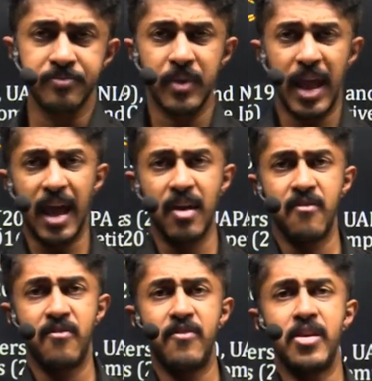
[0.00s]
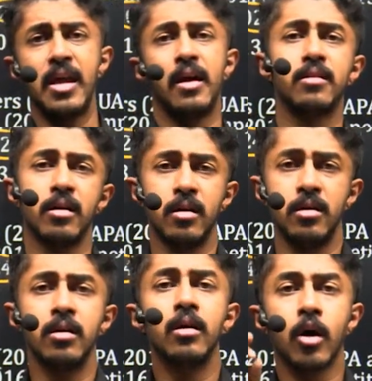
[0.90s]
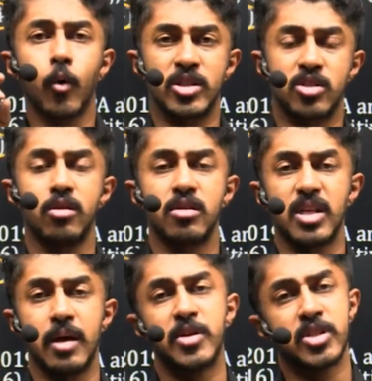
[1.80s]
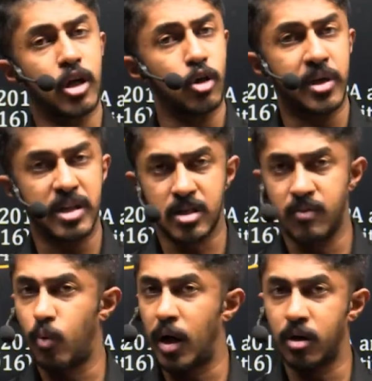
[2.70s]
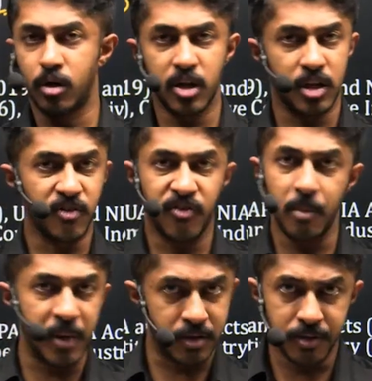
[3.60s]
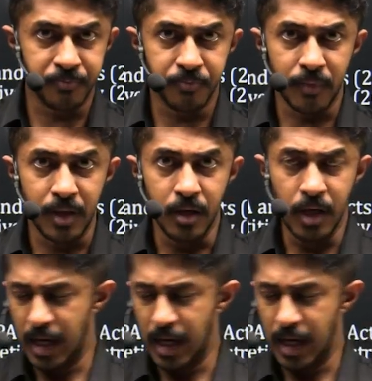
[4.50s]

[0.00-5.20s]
every other year, question on cyber security has come one or the other format. It